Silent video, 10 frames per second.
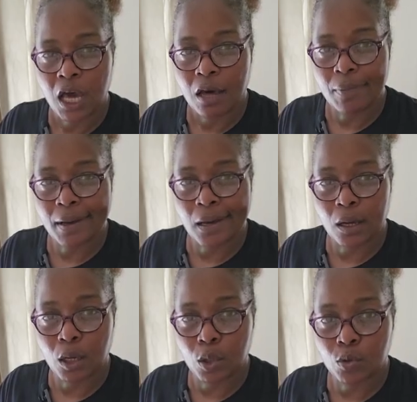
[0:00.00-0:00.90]

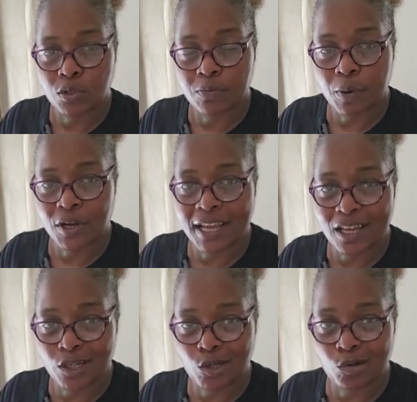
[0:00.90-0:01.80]
about per
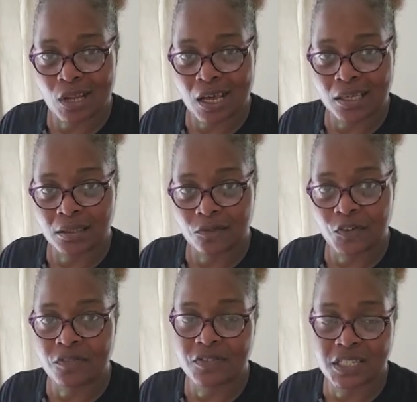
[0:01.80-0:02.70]
candle like
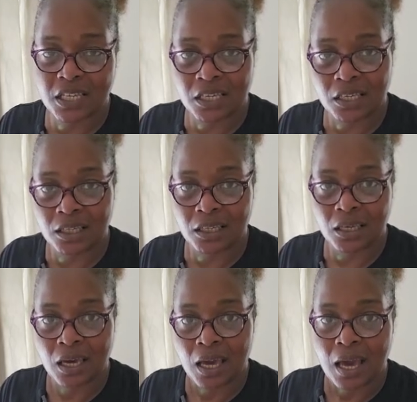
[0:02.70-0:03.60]

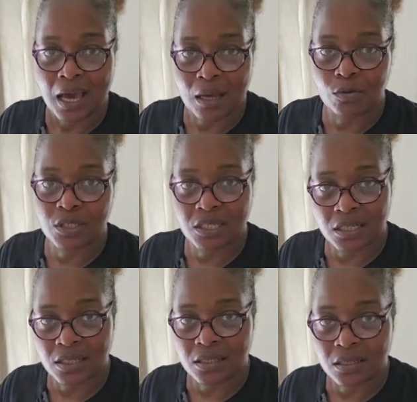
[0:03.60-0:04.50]
15
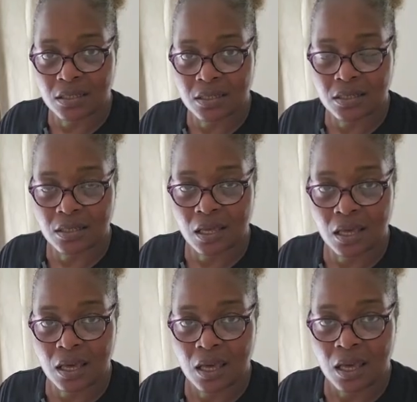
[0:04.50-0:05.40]
ounces
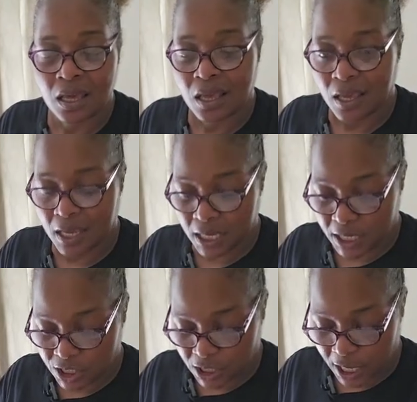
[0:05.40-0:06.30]
in
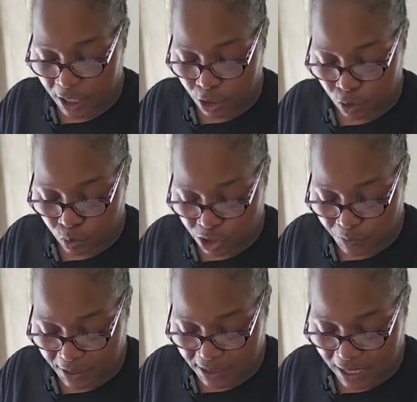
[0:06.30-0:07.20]
each candle, which
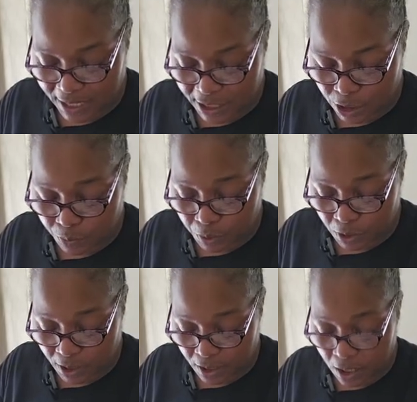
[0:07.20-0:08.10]
means I need to
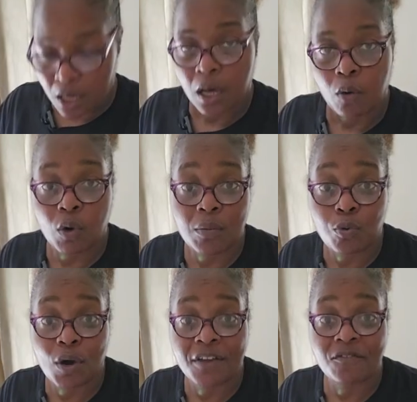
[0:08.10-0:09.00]
put
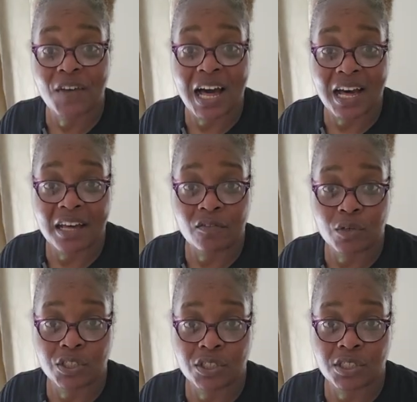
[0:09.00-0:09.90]
1.5,
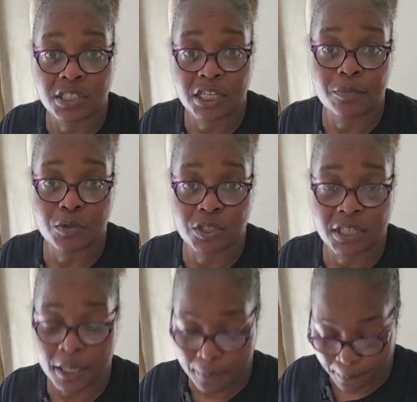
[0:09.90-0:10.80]
which is
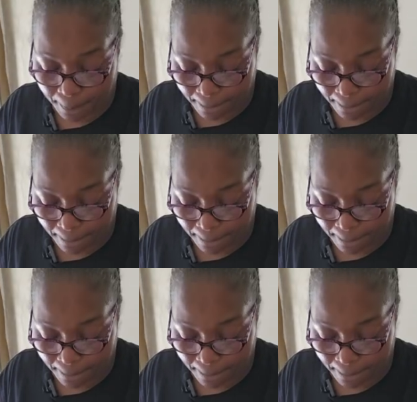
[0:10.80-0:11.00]
10%